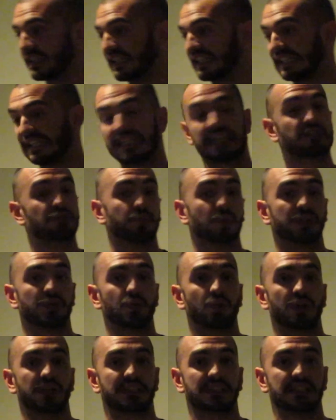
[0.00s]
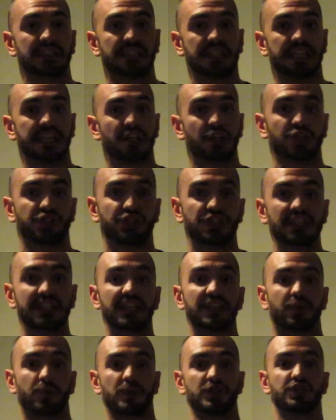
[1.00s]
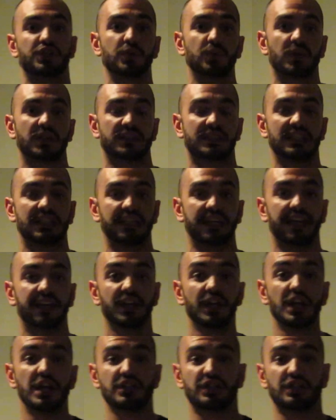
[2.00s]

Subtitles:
and he gets what he wants to get, or she gets what she wants to get.